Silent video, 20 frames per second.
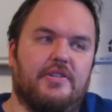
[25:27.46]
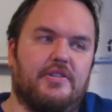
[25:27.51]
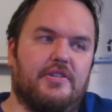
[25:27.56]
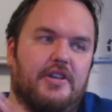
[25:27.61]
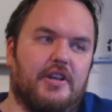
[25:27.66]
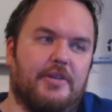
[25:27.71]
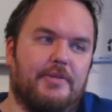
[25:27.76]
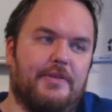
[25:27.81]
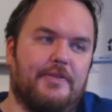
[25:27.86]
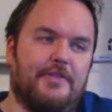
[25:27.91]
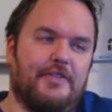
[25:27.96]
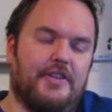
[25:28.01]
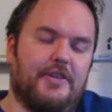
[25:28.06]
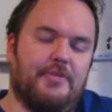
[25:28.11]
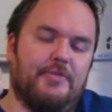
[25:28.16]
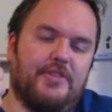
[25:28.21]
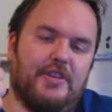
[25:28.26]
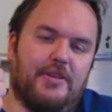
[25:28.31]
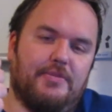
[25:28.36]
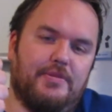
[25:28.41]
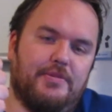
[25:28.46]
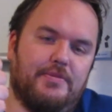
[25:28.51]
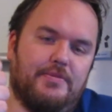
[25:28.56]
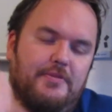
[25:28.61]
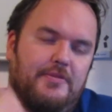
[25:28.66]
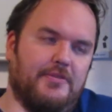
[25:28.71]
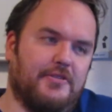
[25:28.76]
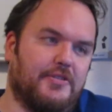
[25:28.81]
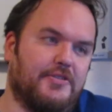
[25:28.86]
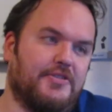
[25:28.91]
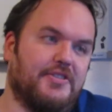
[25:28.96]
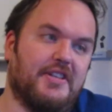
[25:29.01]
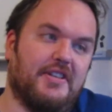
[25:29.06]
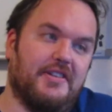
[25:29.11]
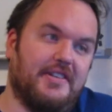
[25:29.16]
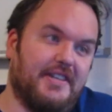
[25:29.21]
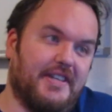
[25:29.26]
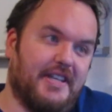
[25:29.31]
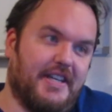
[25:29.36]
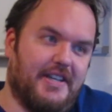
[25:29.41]
Darb gave a thumbs up before
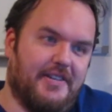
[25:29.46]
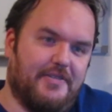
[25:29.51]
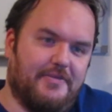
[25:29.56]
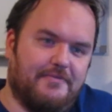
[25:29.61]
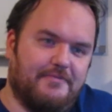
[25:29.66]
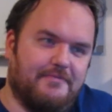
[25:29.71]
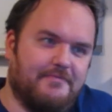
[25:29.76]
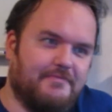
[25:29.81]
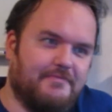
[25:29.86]
settling down.